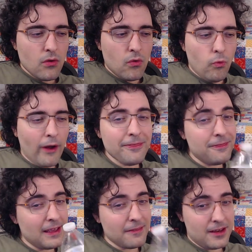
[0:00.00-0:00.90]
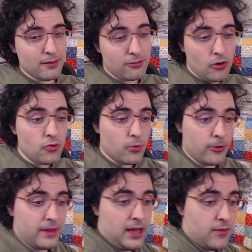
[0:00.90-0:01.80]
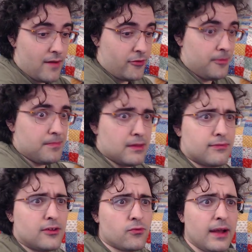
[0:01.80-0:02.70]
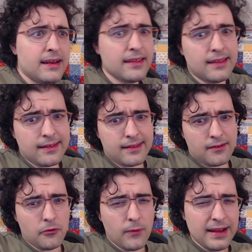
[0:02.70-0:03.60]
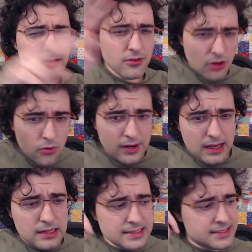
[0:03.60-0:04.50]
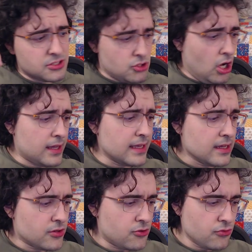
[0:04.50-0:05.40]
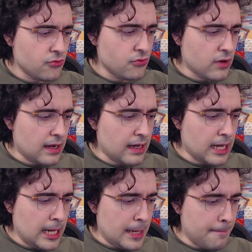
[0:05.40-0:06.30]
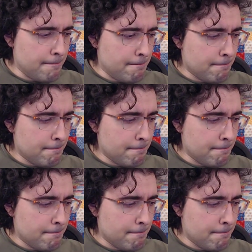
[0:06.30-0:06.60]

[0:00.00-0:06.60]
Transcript: One thing that is noteworthy, however, is that when when Nona is talking to um,